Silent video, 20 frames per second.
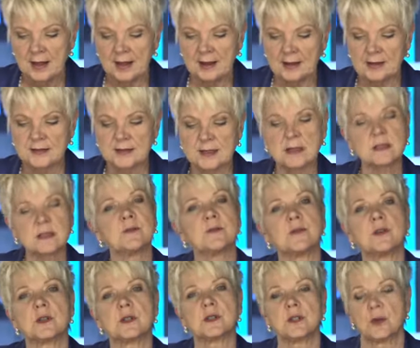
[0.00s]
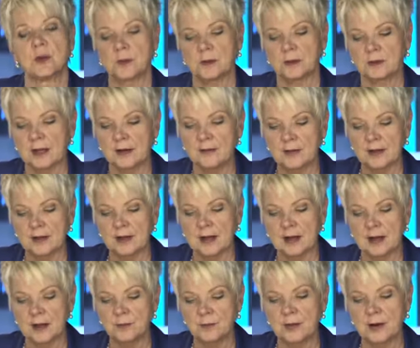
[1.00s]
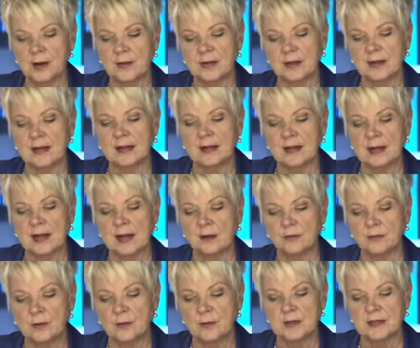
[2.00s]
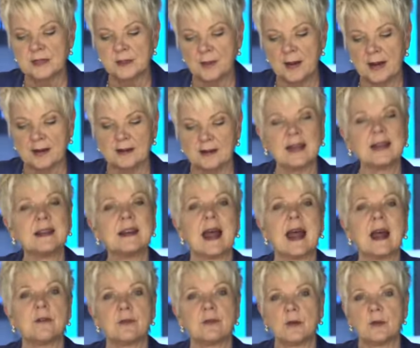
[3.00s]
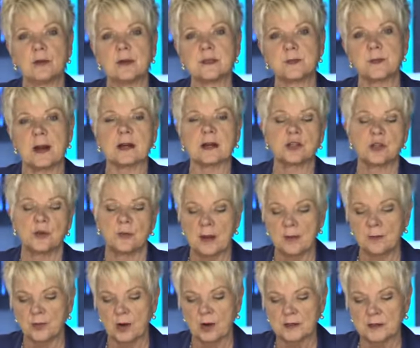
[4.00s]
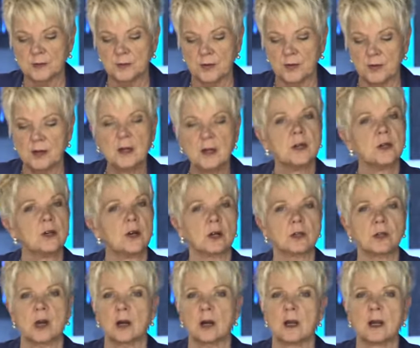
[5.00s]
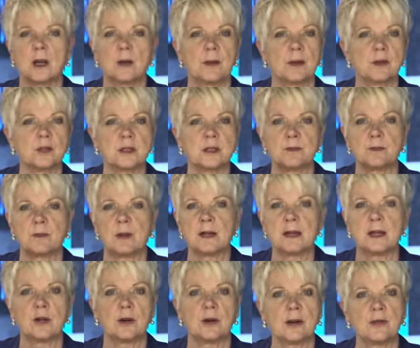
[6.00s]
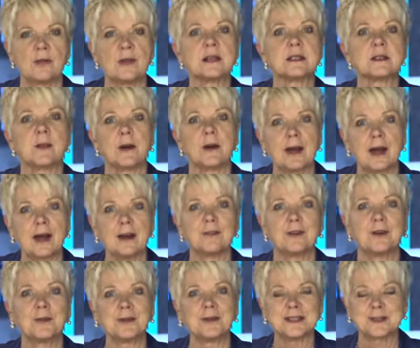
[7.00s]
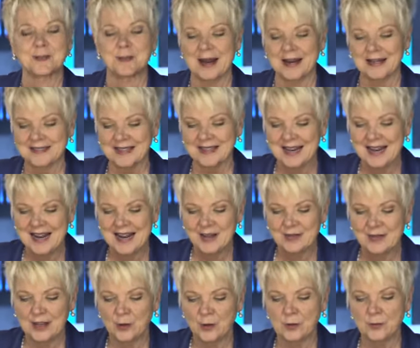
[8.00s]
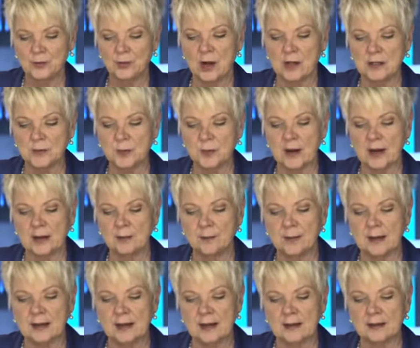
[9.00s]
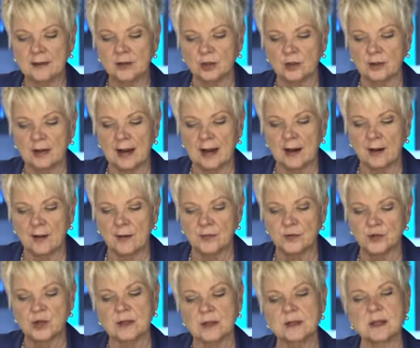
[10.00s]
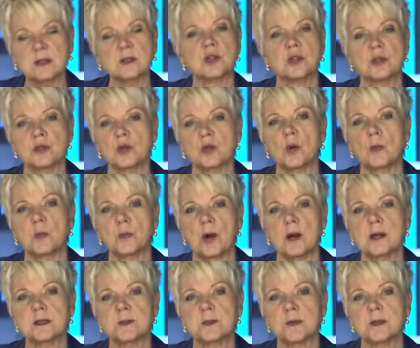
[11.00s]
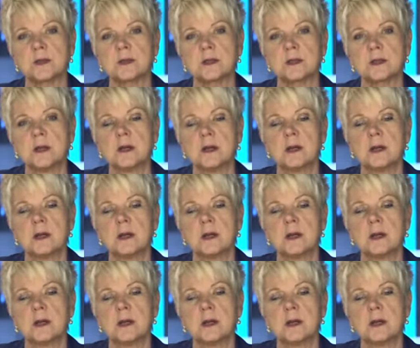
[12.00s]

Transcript: And it says in verse 2, "Beloved, I pray that in every respect you may prosper." Not talking about just money or anything, it's about every respect. "That you would prosper and be in good health, just as your soul prospers."